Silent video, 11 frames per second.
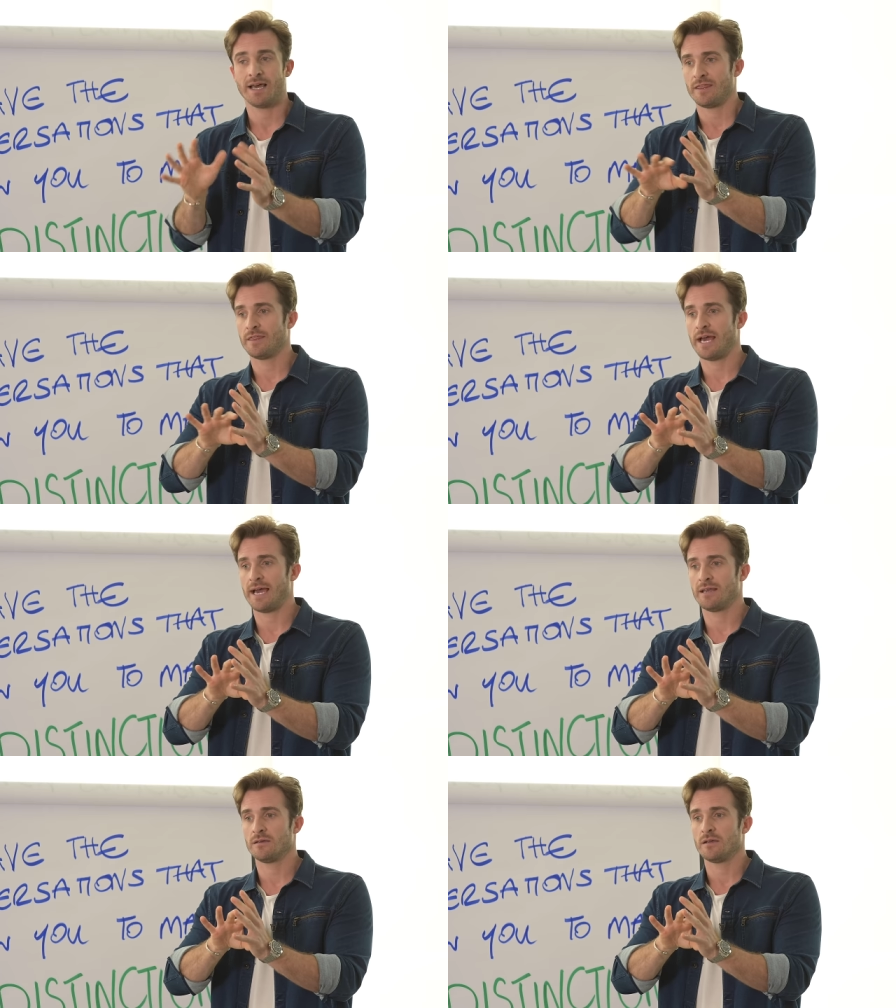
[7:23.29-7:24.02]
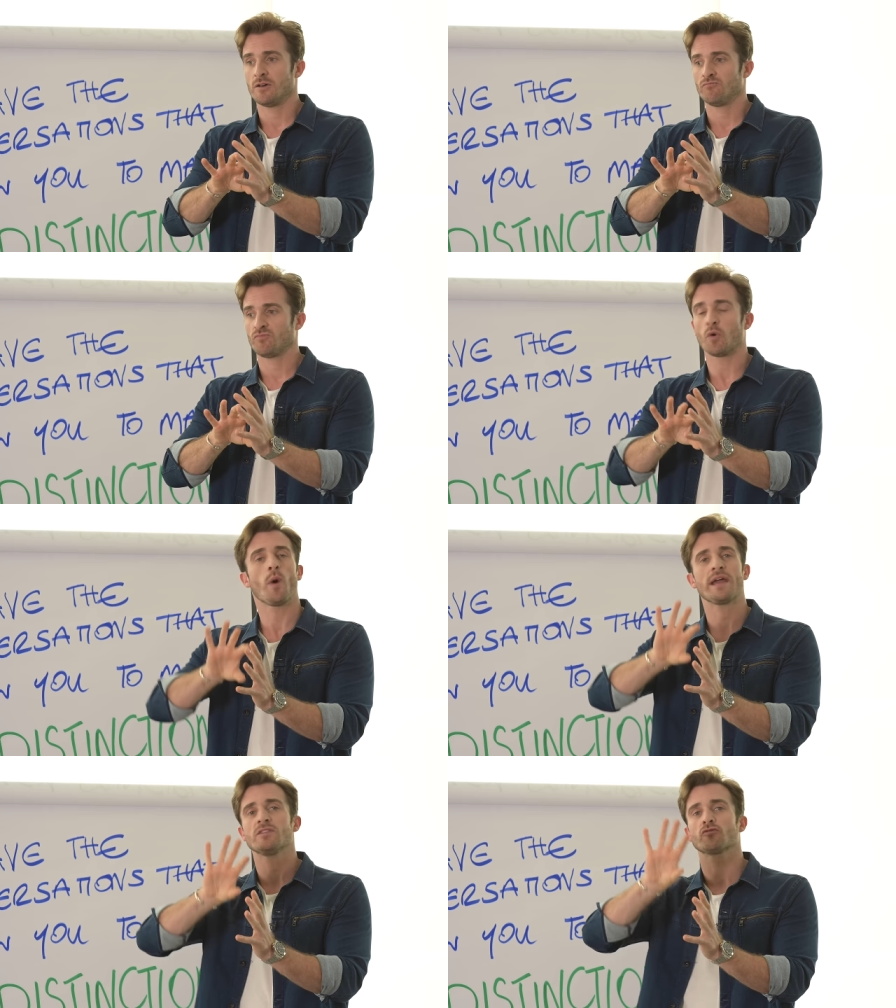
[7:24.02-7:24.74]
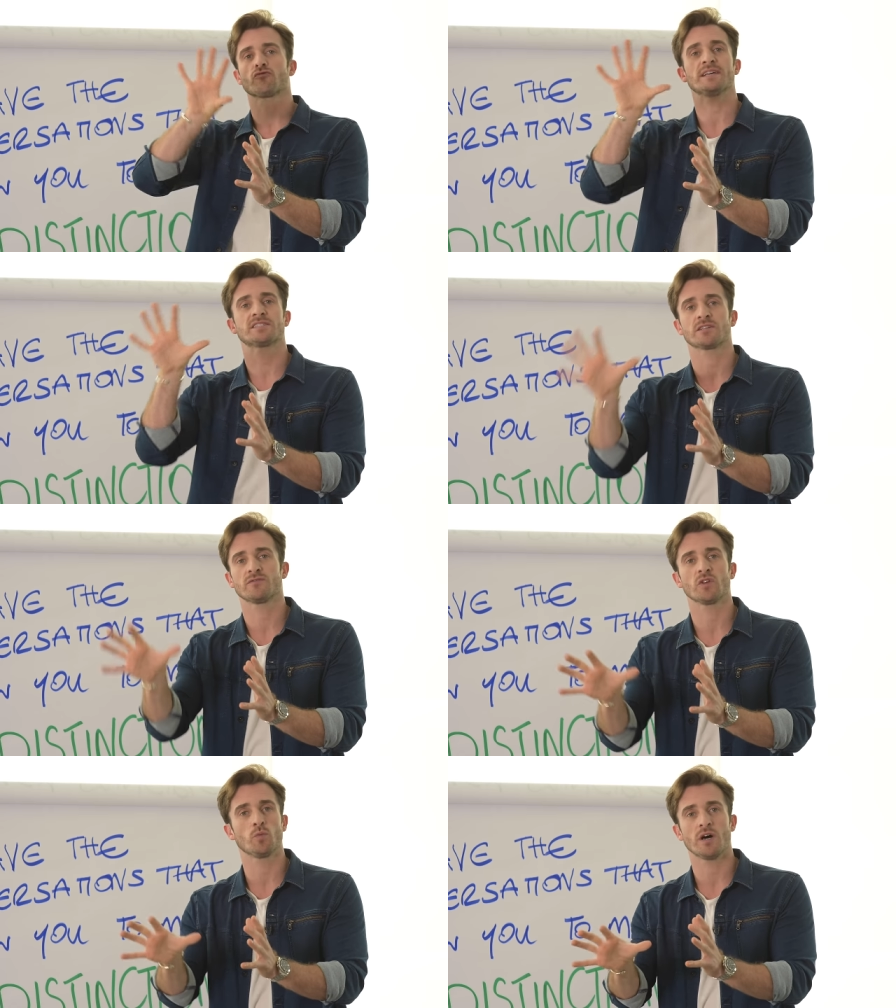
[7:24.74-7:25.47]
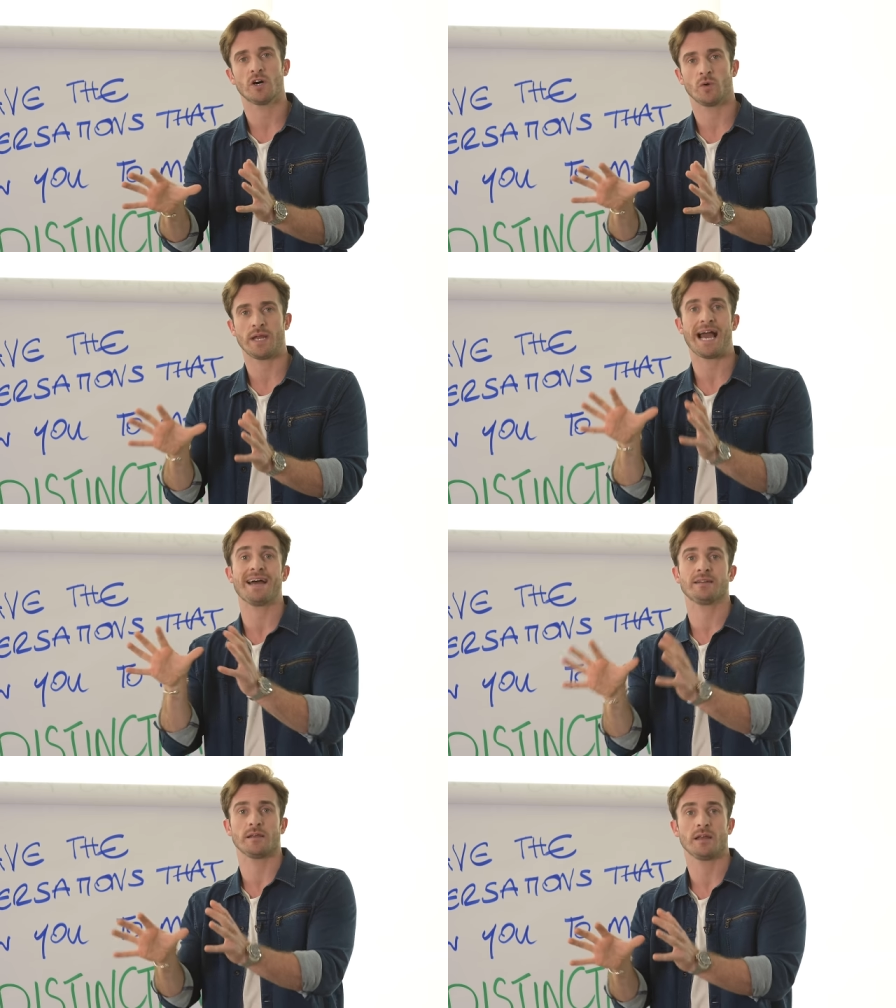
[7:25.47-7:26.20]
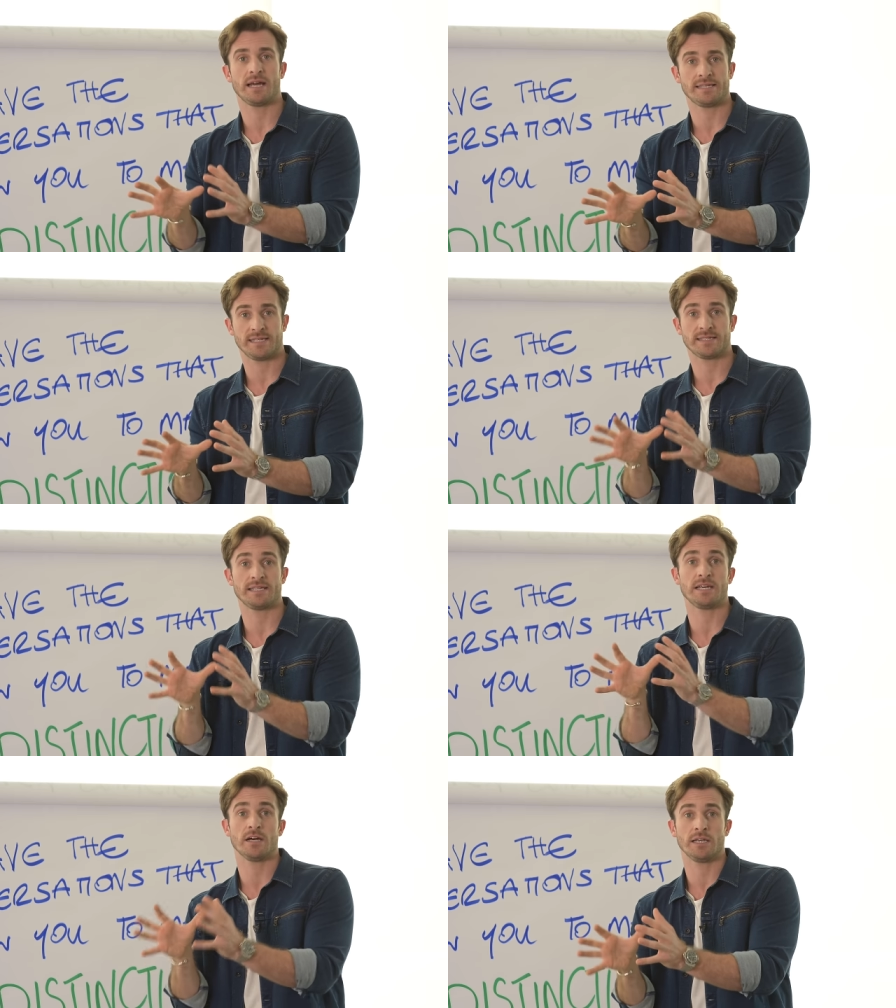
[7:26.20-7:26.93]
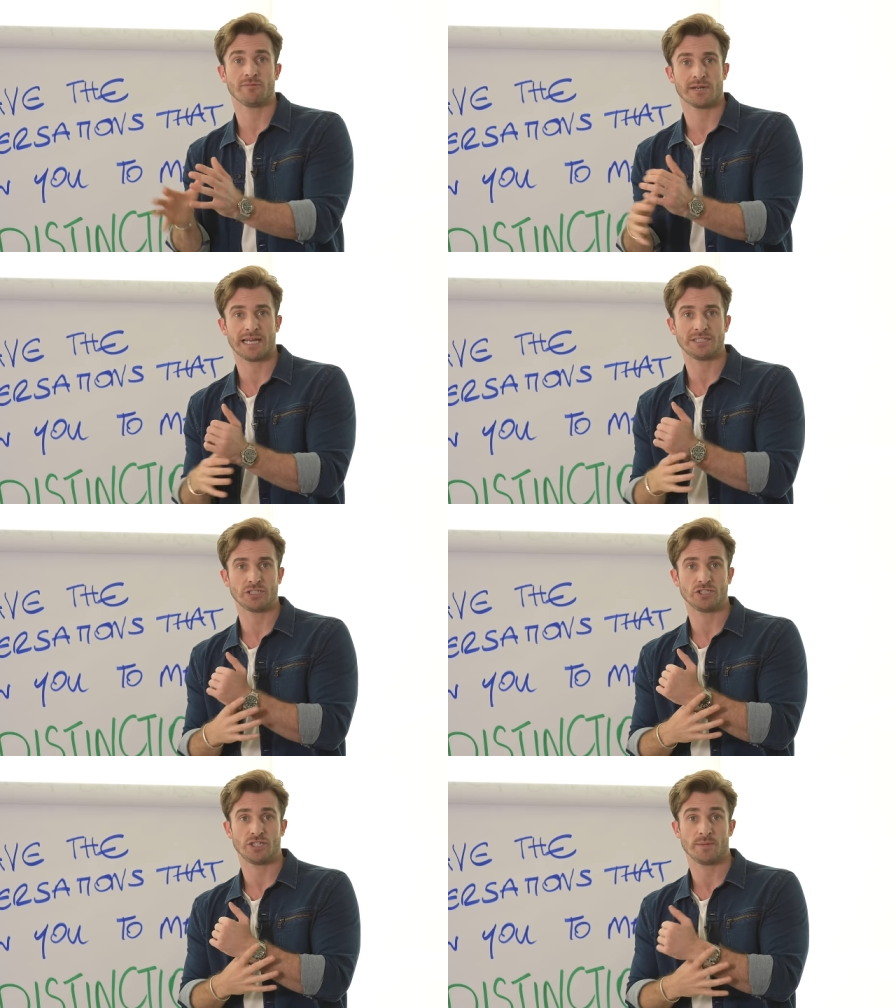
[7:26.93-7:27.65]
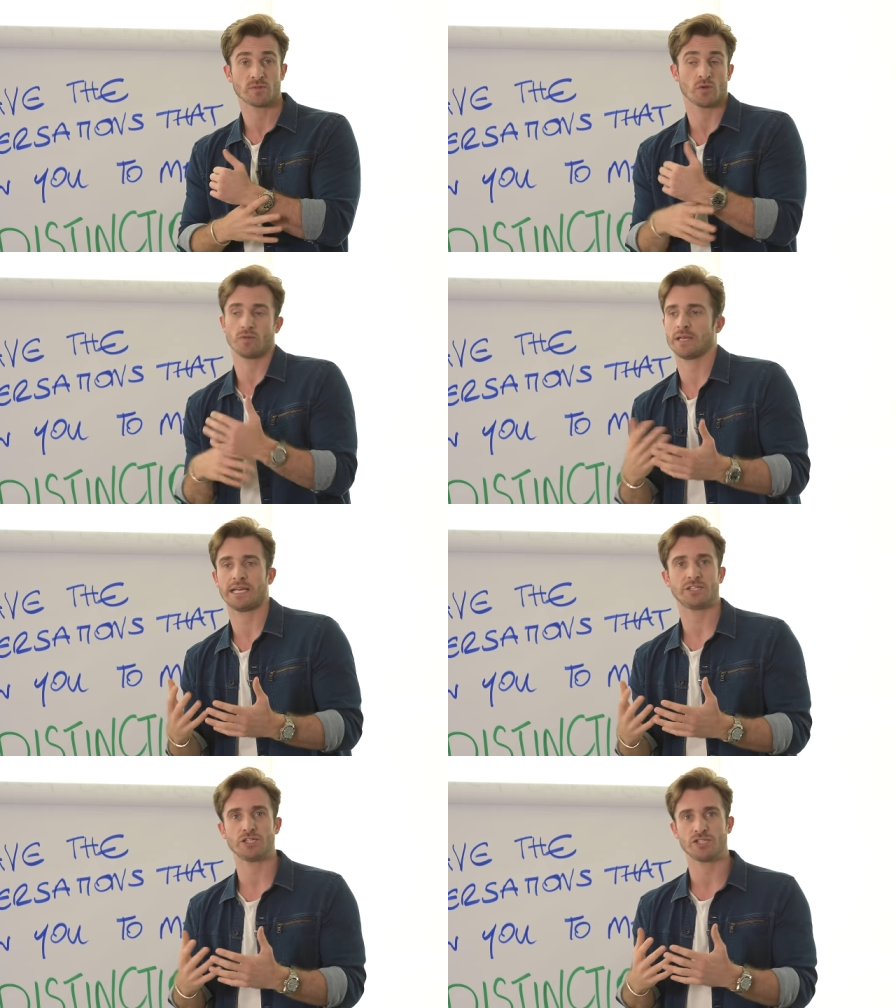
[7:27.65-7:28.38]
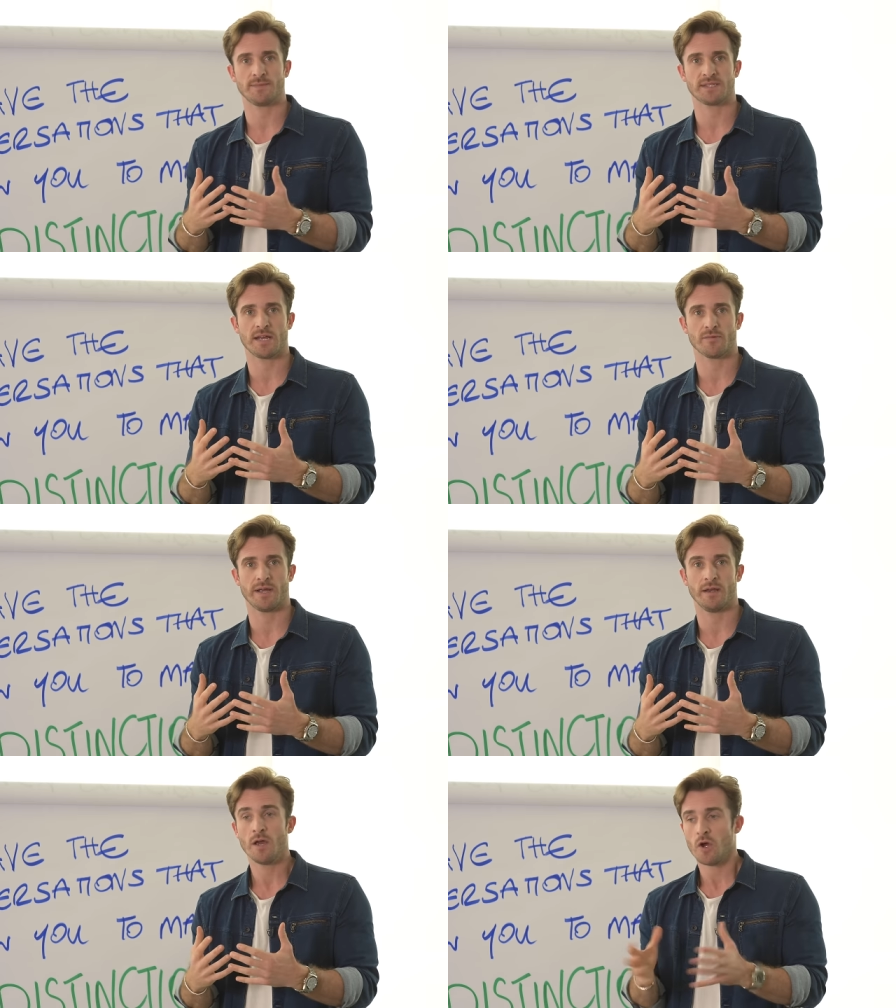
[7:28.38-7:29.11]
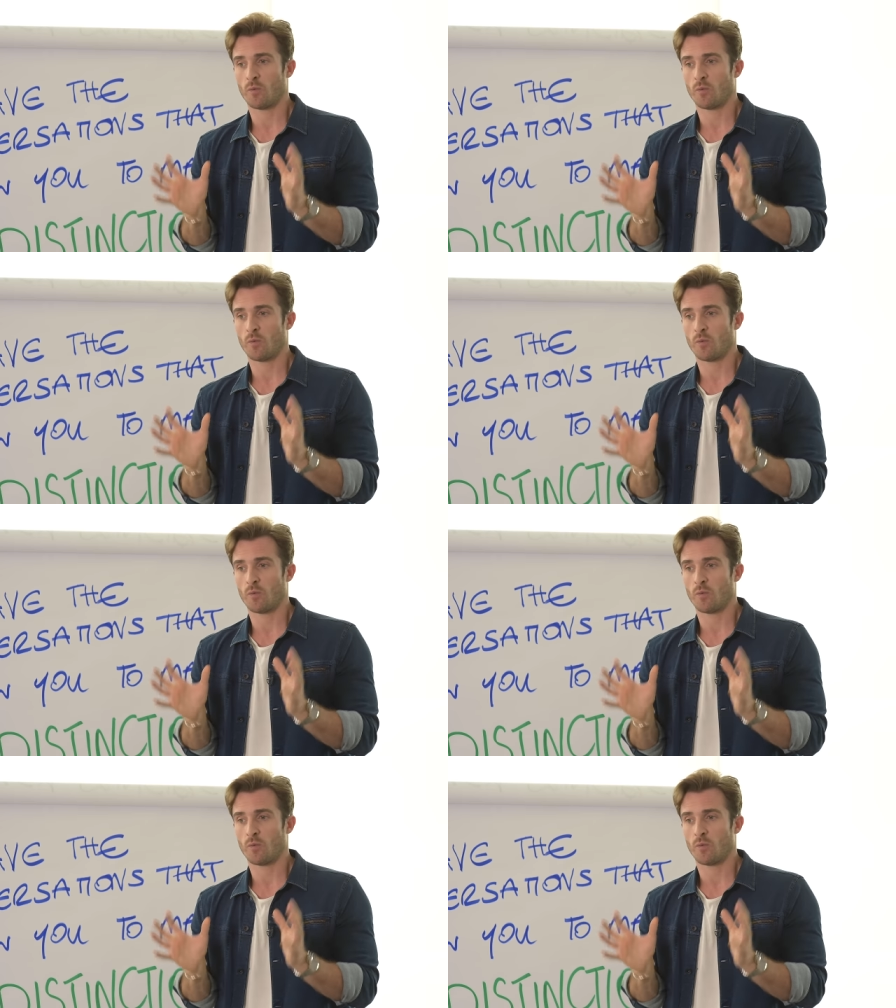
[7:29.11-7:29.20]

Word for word: than the way the rest of the world analyzes the early relationships or the relationships they're in,